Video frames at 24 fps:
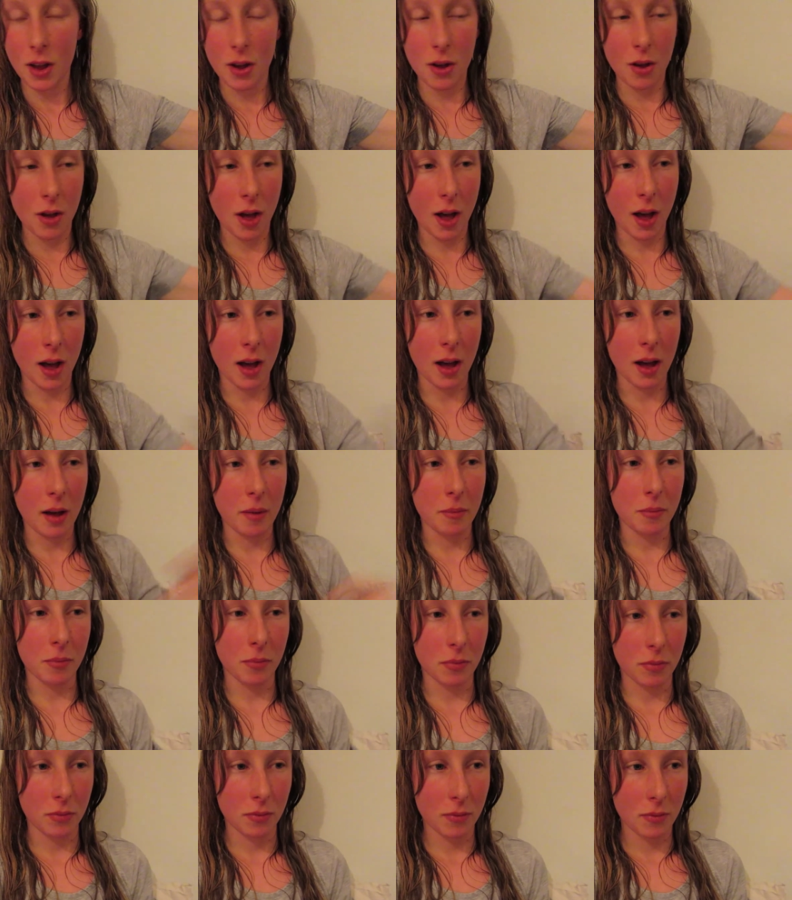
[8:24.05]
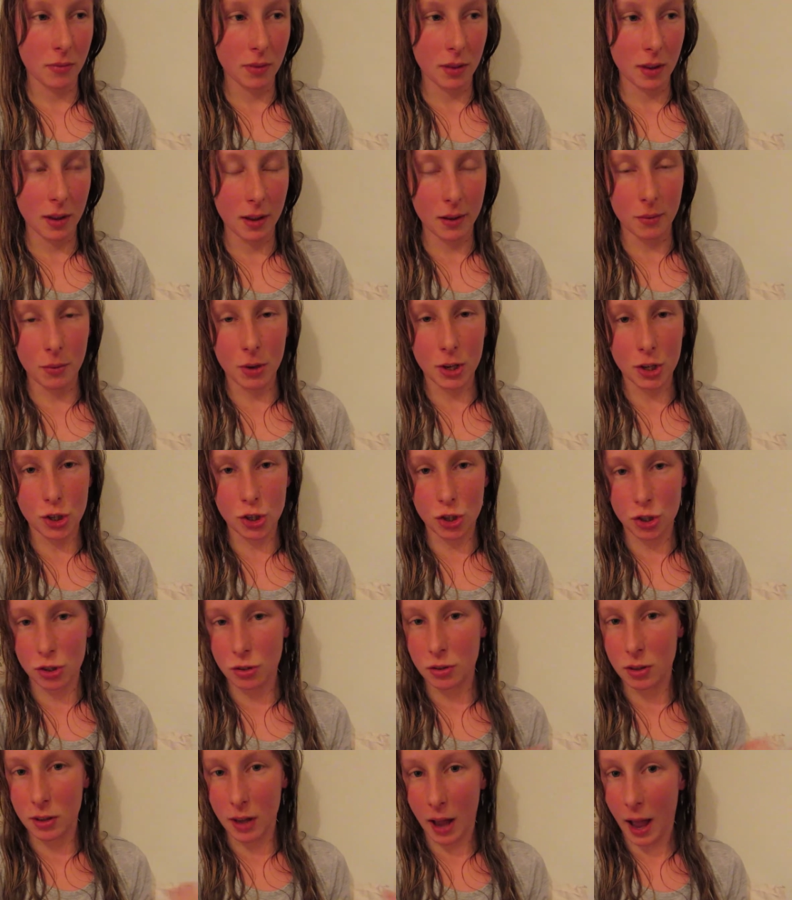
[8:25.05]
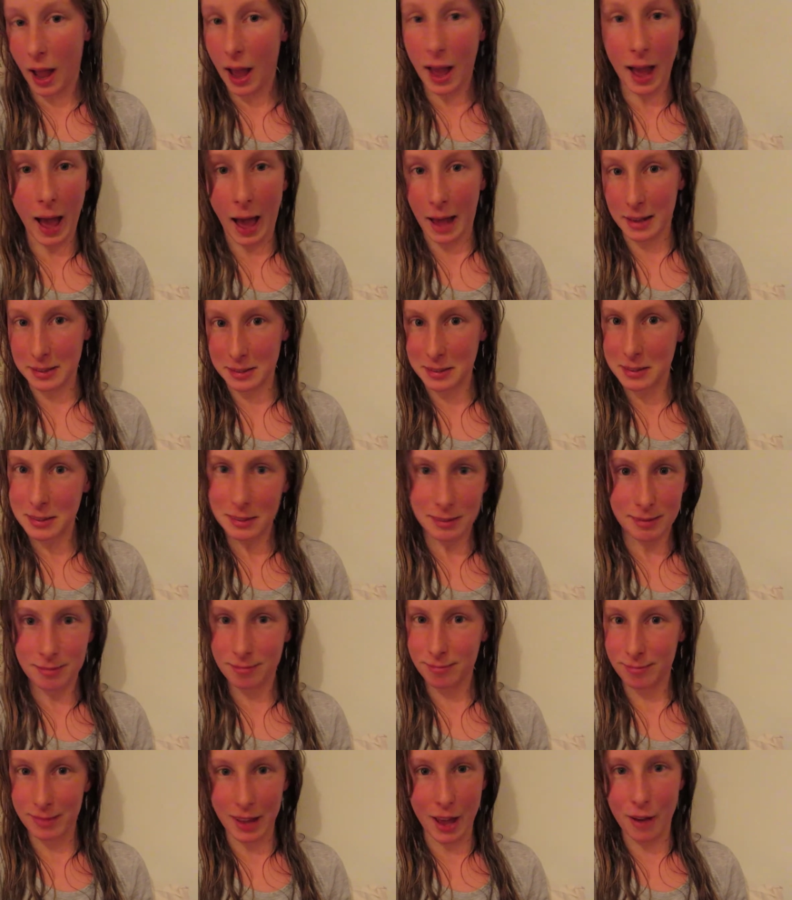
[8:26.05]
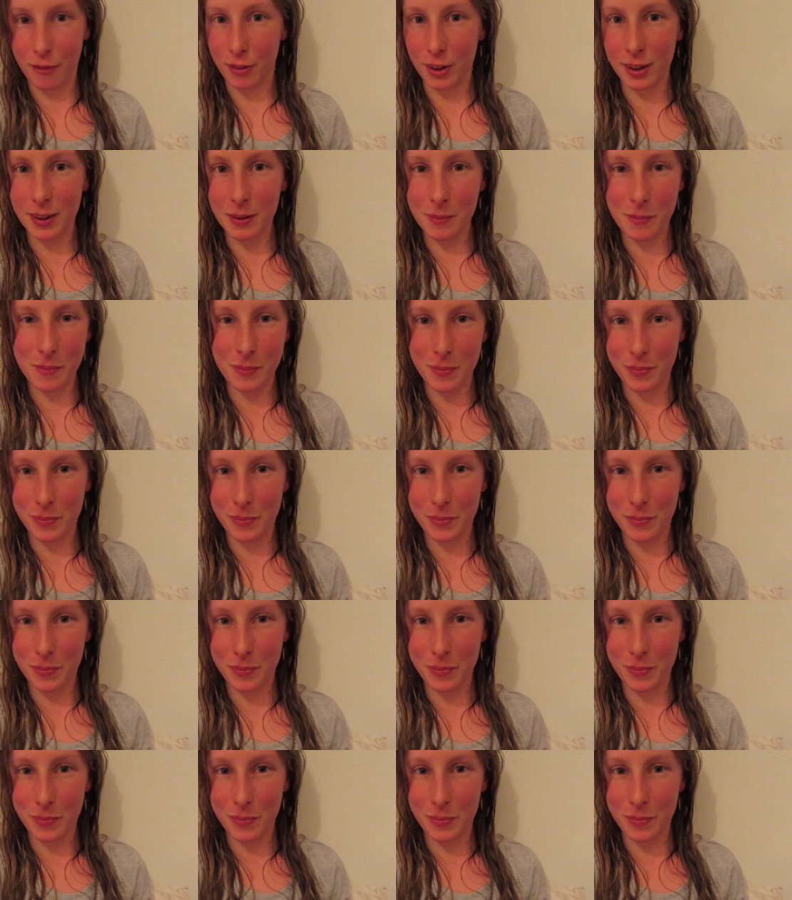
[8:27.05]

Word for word: um, which it hasn't ever.